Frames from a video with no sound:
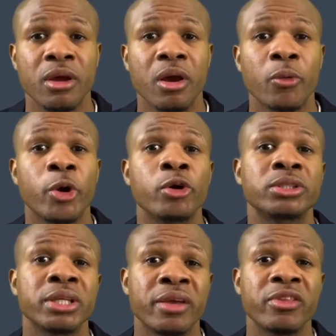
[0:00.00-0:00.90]
we're going
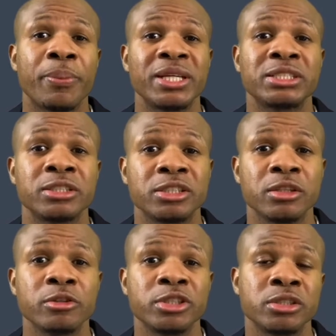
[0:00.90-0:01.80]
to give the patient a
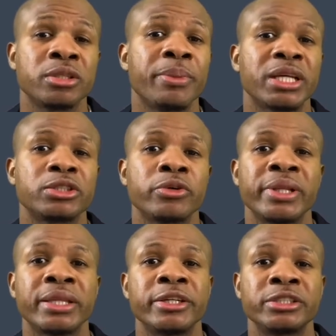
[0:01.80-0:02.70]
solution to make sure
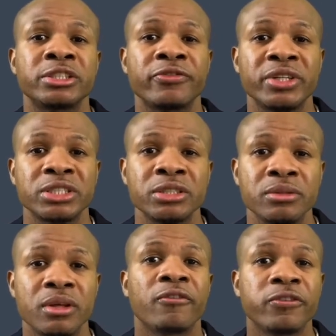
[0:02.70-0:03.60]
that there's sufficient
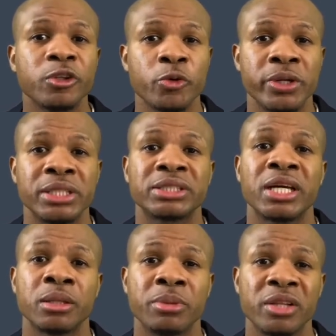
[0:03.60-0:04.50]
fluid
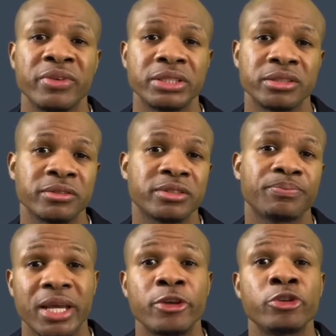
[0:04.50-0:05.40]
inside the blood vessels.
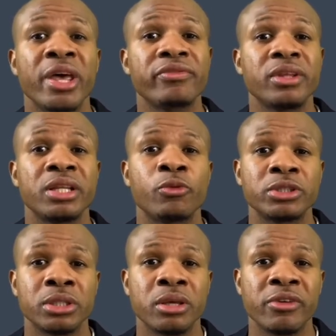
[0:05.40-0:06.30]
And you definitely want
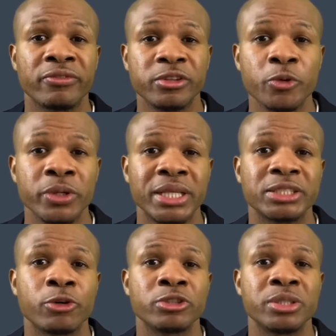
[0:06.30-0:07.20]
to give a fluid that's
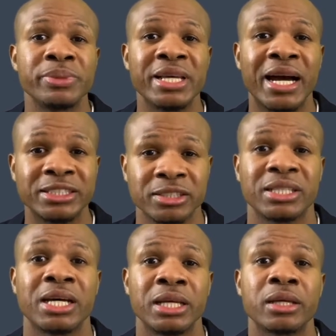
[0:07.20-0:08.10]
going to be
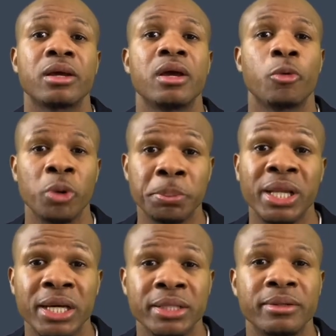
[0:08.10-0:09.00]
isotonic with
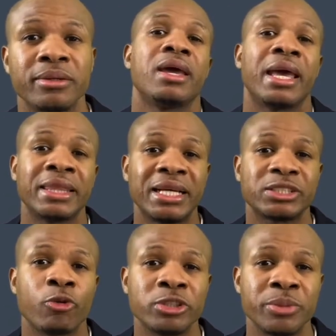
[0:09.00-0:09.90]
blood. And that's
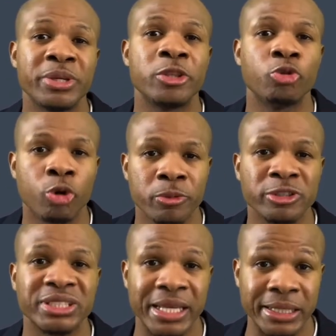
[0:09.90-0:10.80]
going to be normal
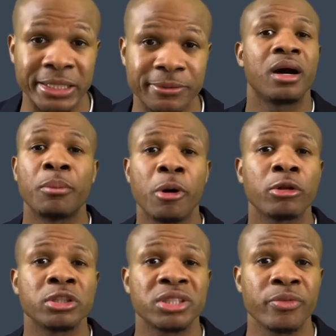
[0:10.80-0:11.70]
saline. A
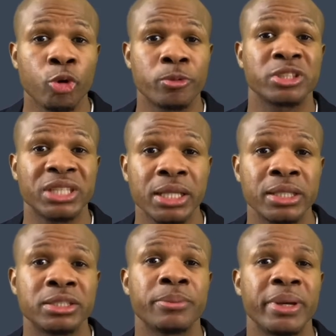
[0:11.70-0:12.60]
bolus of normal saline
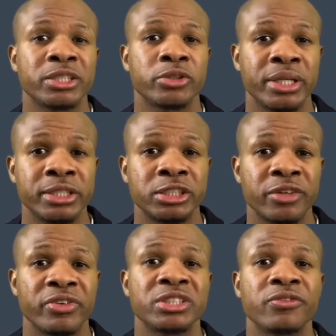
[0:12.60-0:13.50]
to make sure that there's
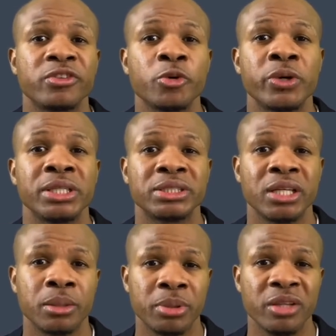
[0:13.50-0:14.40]
sufficient fluid
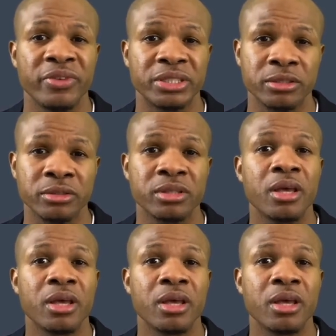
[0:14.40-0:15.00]
inside the blood vessels